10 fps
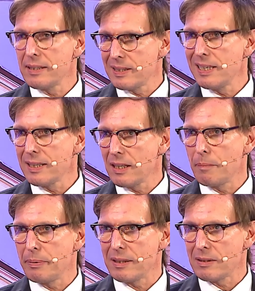
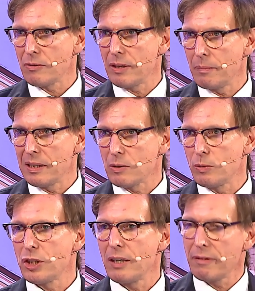silica-based ceramics,
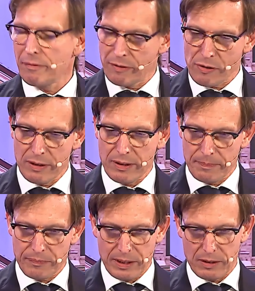which have a very
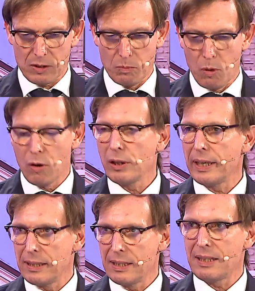small
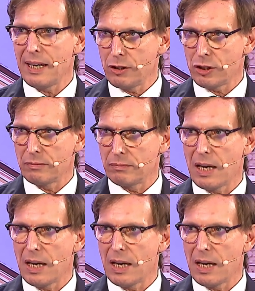indication.